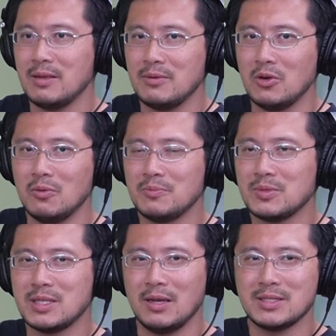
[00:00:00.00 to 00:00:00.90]
you know
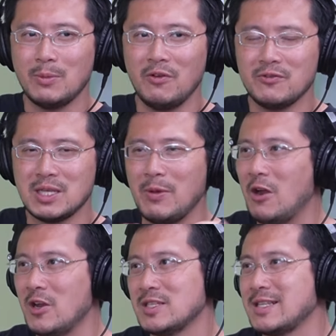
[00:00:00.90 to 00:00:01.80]
some of some
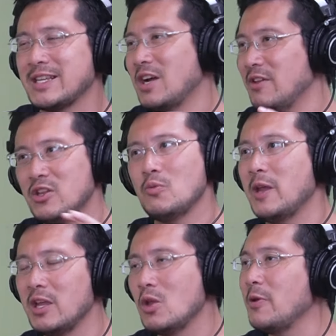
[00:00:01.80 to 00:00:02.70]
areas just like um,
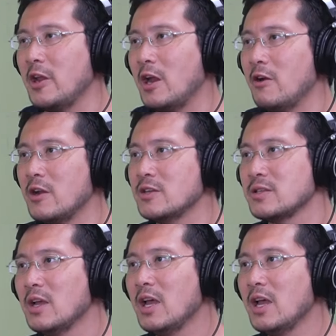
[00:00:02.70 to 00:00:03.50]
incubator areas